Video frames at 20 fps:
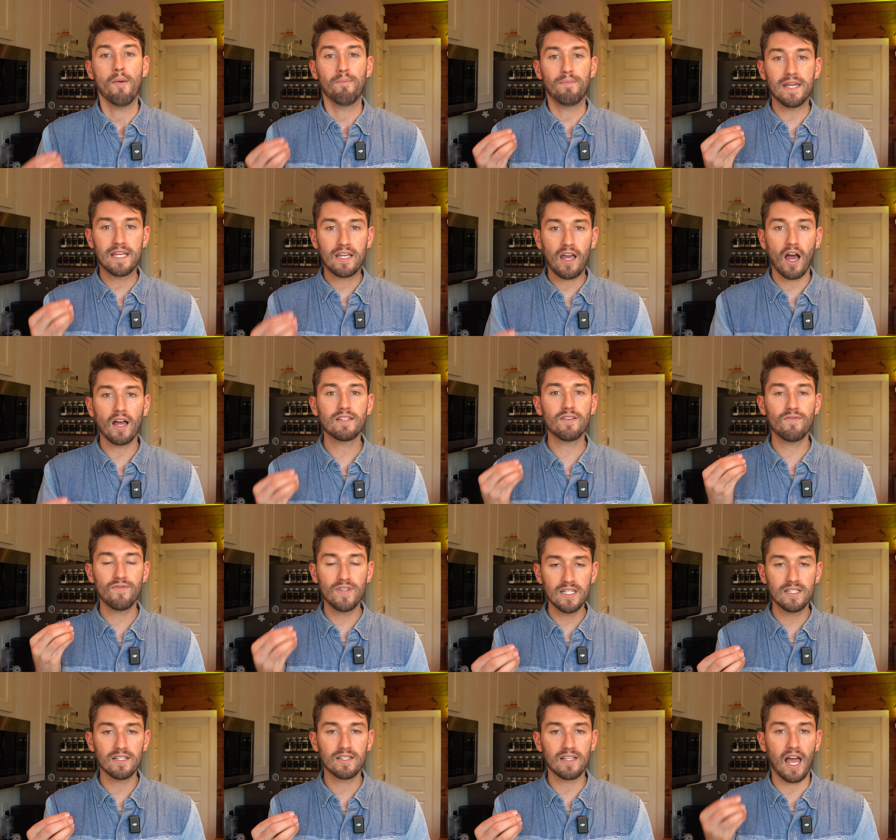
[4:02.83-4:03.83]
Because of
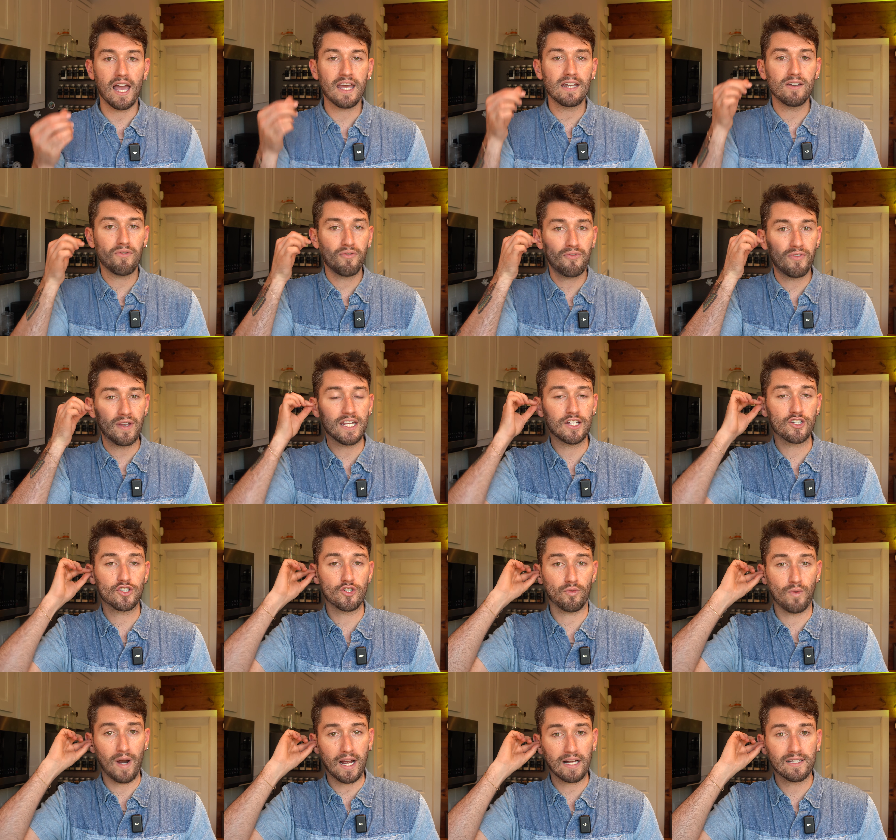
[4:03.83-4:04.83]
the design fitting
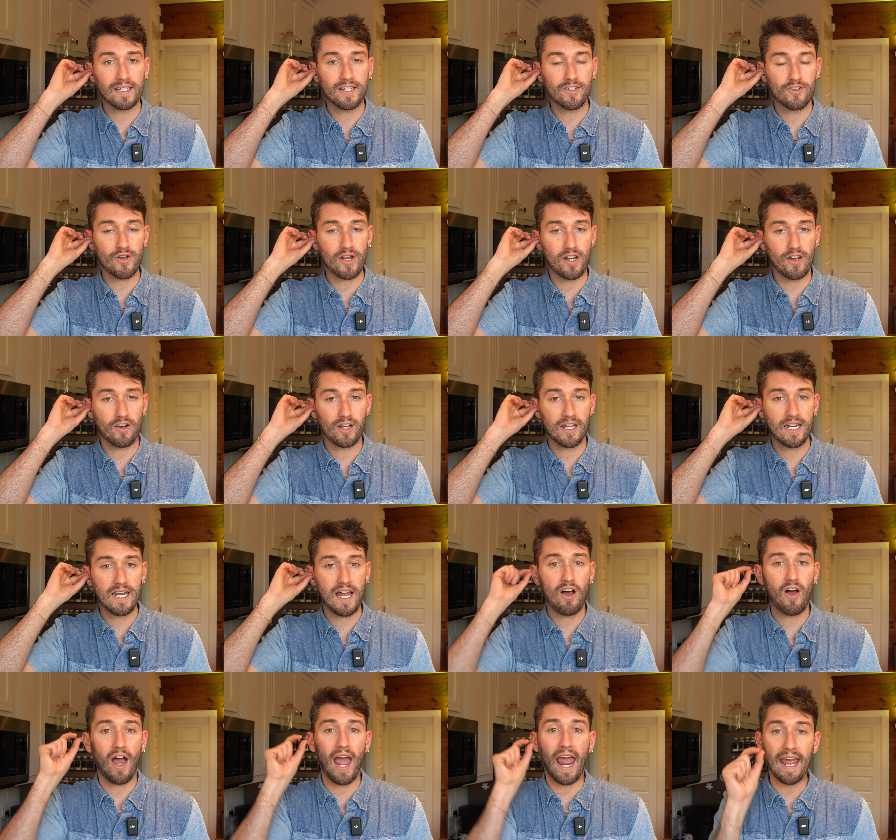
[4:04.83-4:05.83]
directly in your ear
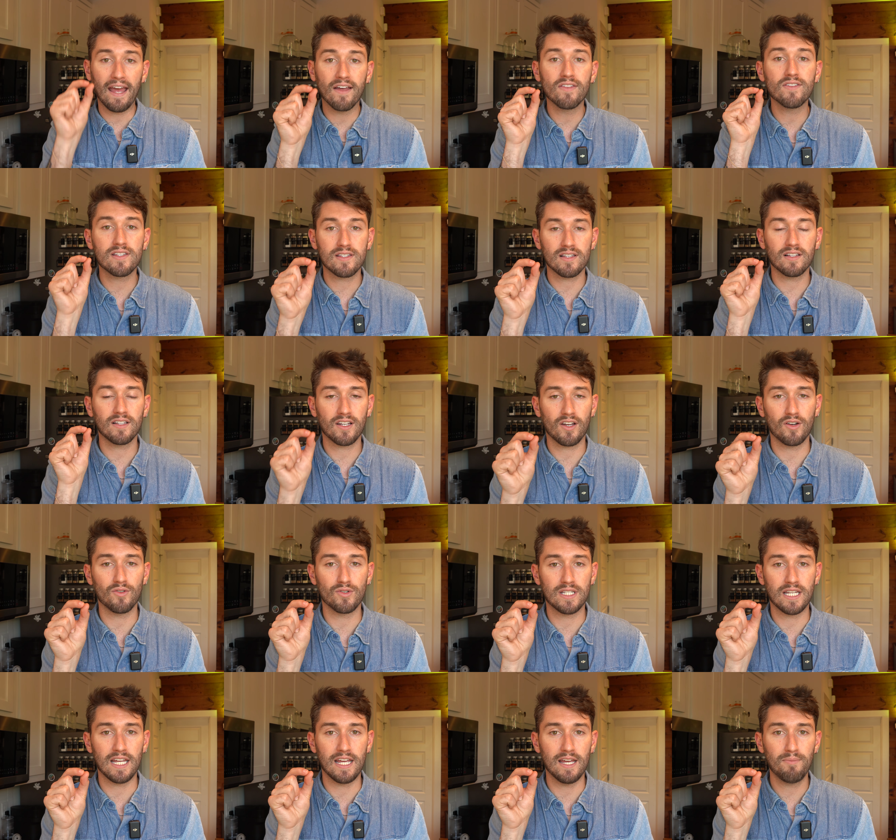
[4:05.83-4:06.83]
canal and the silicone
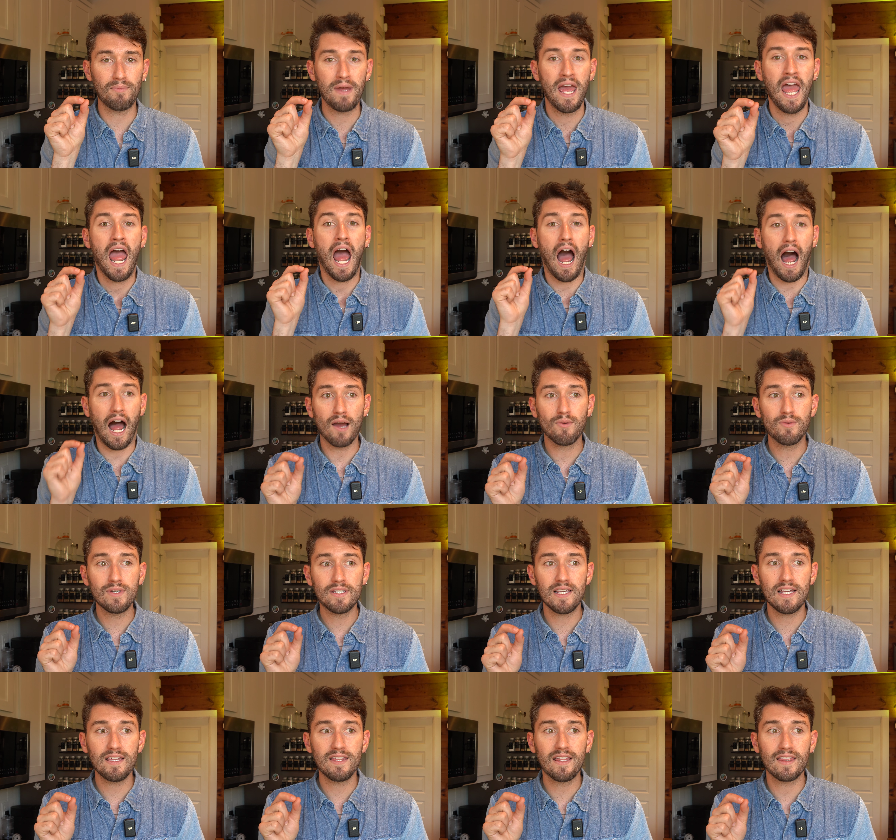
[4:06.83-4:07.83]
tip, I would
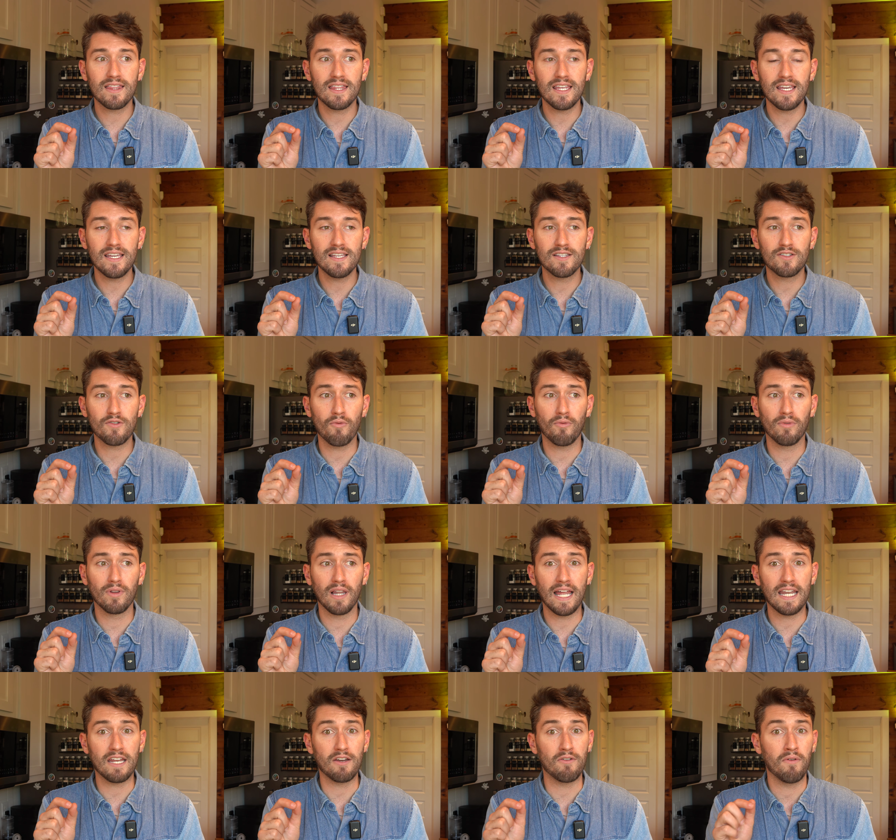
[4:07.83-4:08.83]
say that these
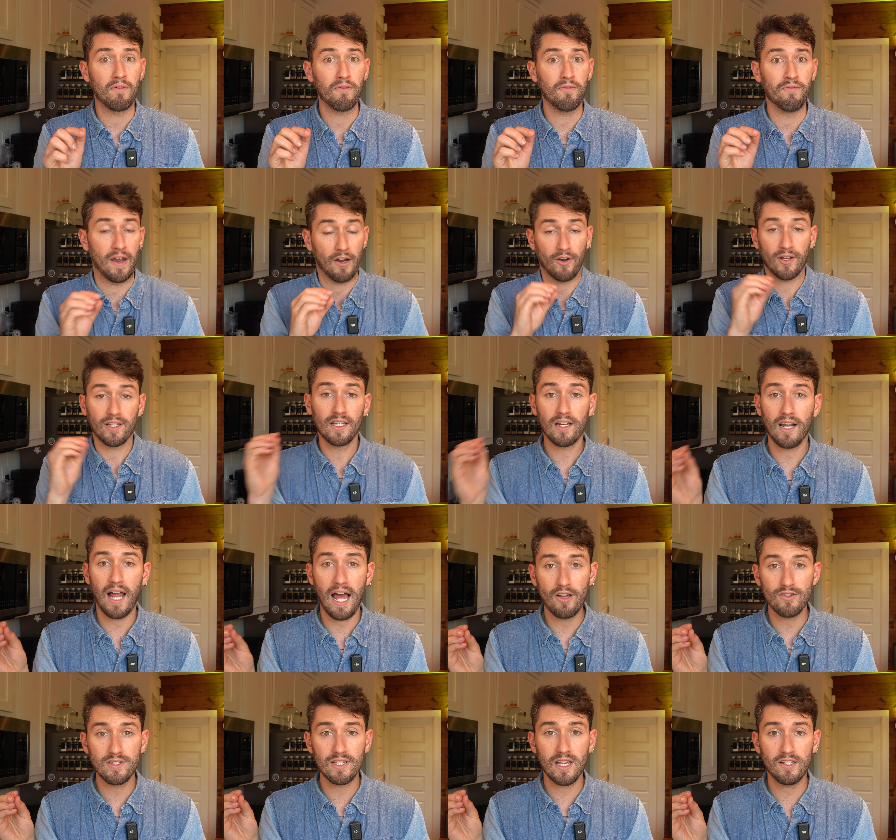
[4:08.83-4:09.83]
let in very little
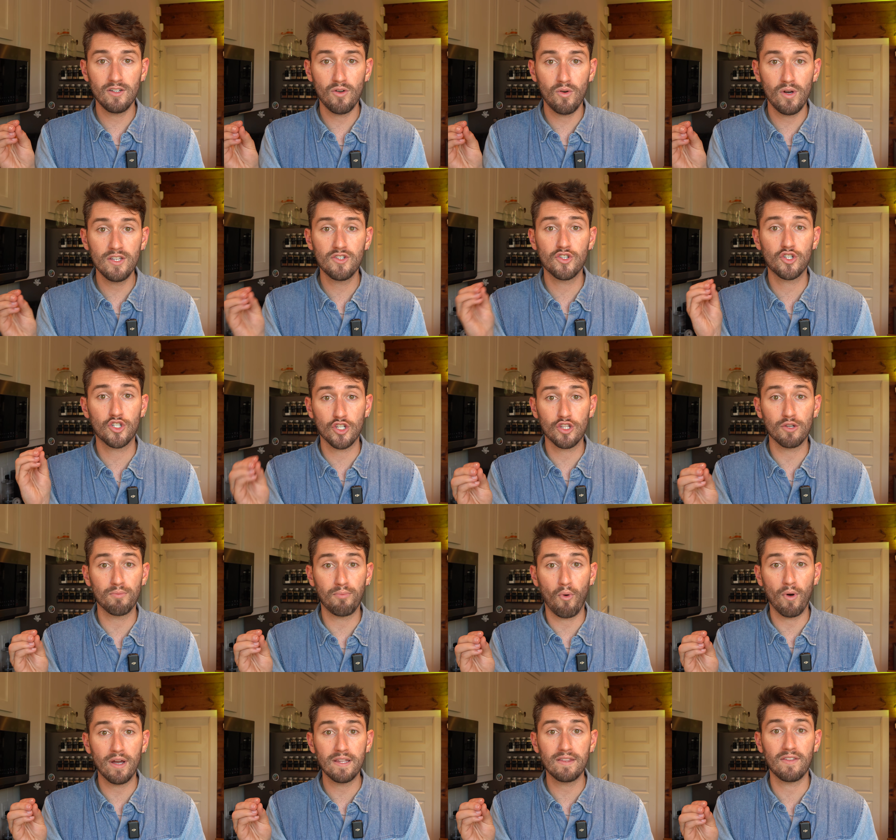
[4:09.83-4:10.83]
outside noise to the
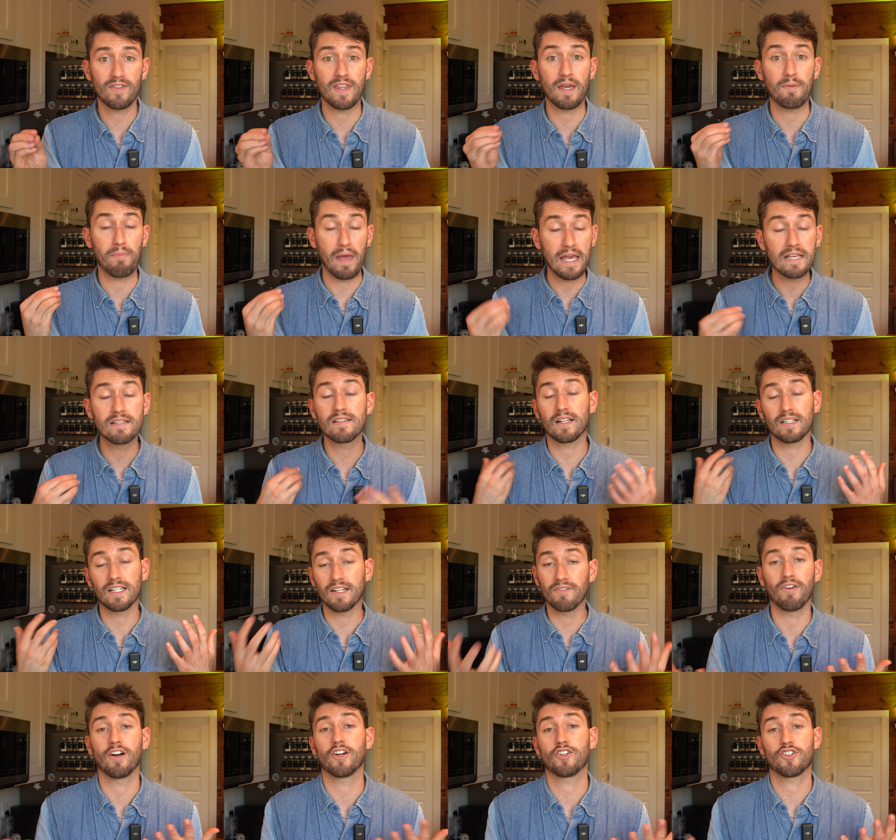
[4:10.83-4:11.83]
point that they basically
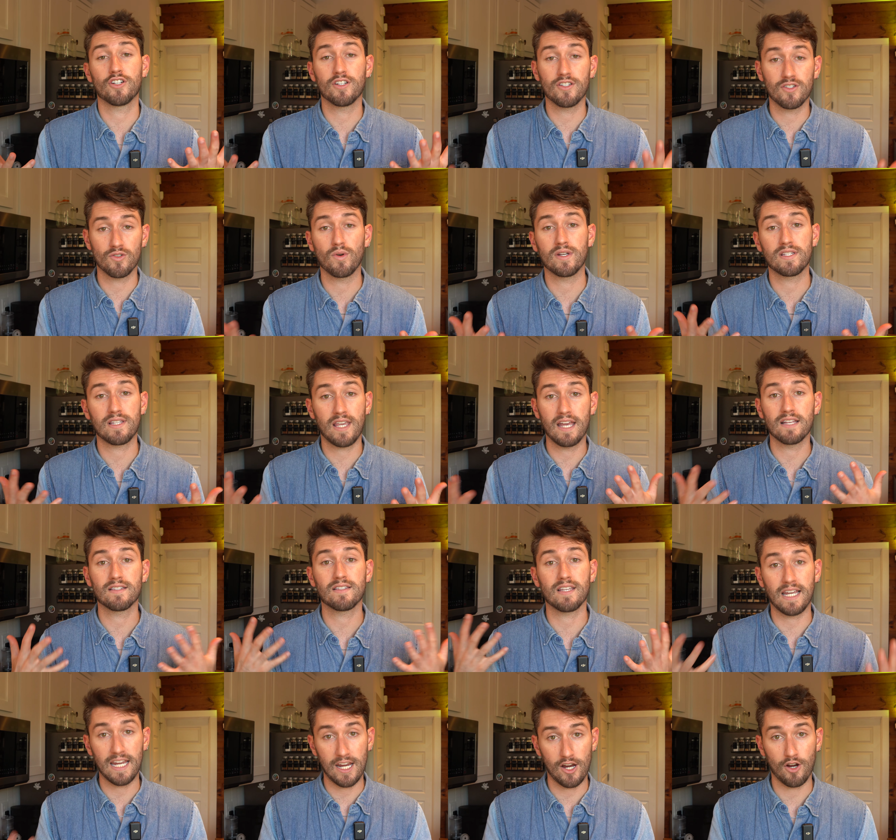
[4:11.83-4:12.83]
function as noise
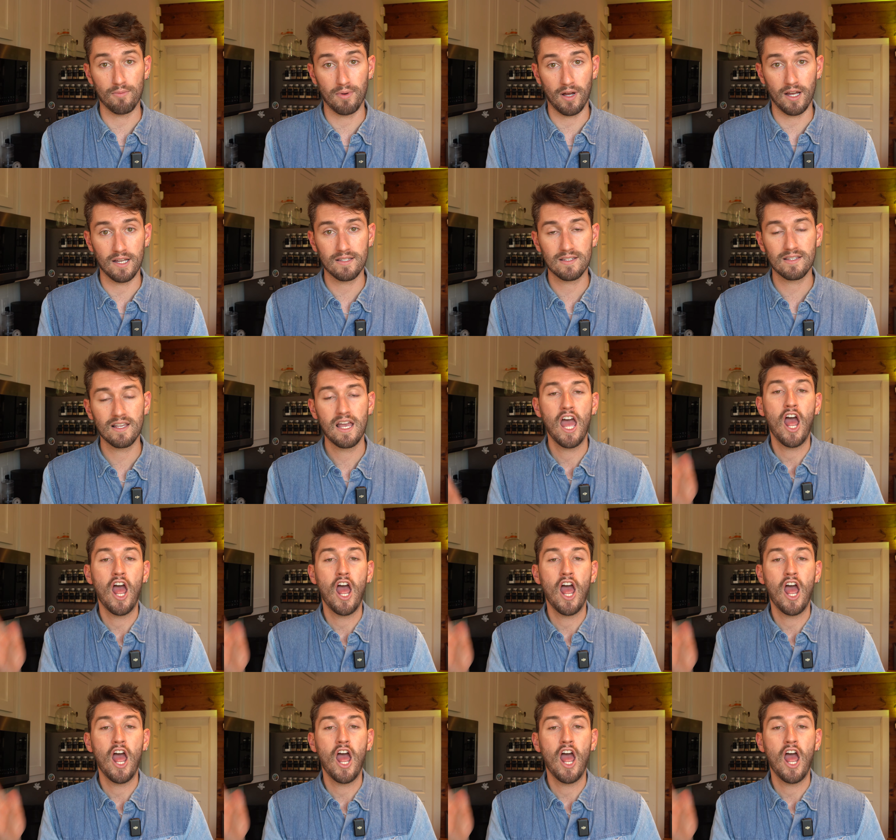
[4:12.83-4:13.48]
canceling earbuds.